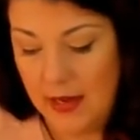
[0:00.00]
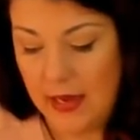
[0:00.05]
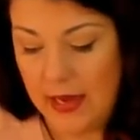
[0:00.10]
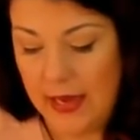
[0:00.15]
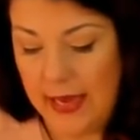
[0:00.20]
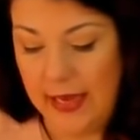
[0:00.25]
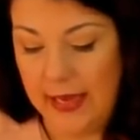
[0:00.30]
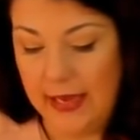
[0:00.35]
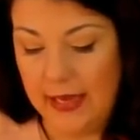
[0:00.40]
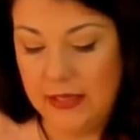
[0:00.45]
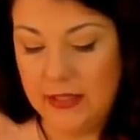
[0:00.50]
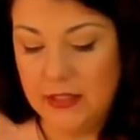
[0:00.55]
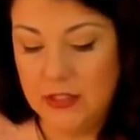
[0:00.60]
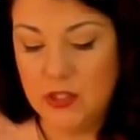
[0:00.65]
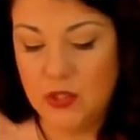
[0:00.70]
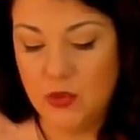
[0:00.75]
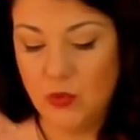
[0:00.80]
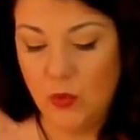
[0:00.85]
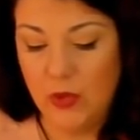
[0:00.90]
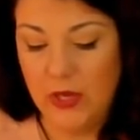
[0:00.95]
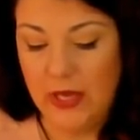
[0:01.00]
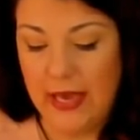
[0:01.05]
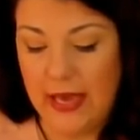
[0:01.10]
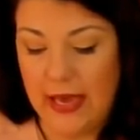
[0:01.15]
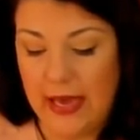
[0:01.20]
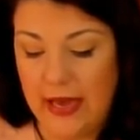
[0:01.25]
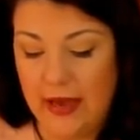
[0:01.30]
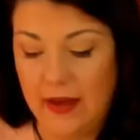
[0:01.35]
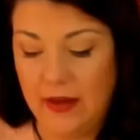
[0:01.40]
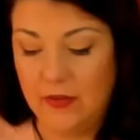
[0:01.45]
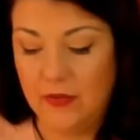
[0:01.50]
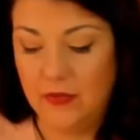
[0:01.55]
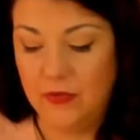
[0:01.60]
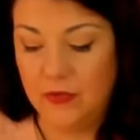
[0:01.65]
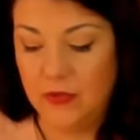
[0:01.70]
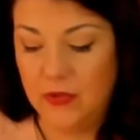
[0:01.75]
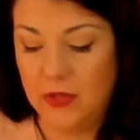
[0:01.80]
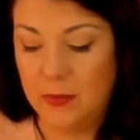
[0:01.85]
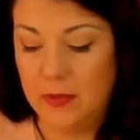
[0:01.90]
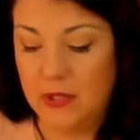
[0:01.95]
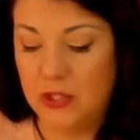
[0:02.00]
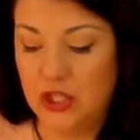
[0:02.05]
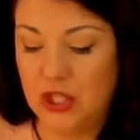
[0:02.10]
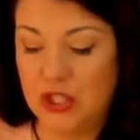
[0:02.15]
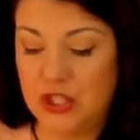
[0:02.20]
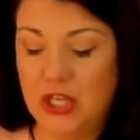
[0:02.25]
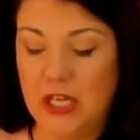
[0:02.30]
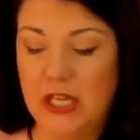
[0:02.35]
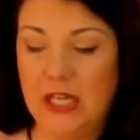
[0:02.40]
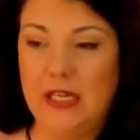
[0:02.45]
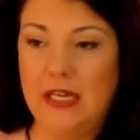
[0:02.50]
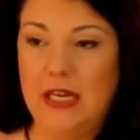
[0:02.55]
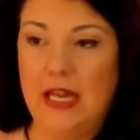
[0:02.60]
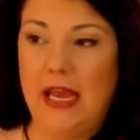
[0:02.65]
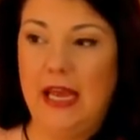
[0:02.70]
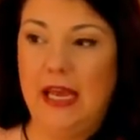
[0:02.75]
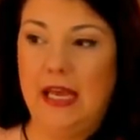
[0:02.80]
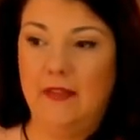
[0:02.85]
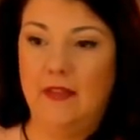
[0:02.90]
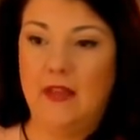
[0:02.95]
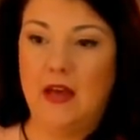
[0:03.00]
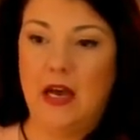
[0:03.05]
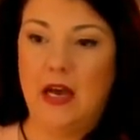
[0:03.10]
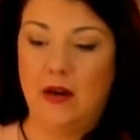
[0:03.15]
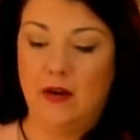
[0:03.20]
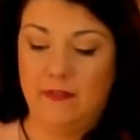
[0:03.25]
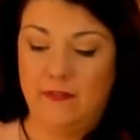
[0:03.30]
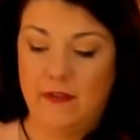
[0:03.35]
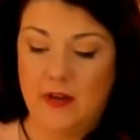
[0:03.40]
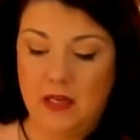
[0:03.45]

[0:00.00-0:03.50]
And we have the Magician and the Hierophant.